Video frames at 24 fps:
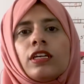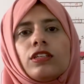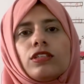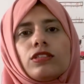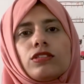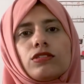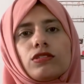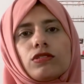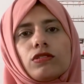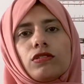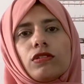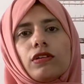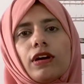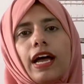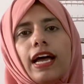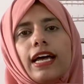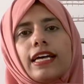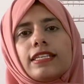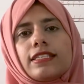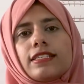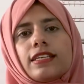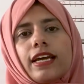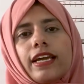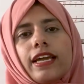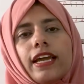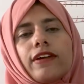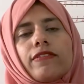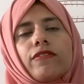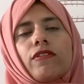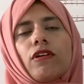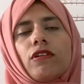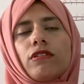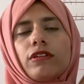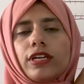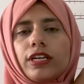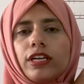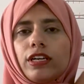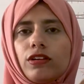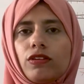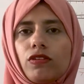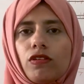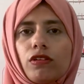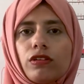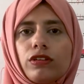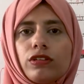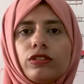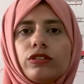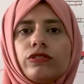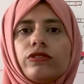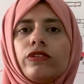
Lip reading: So as I have already told you,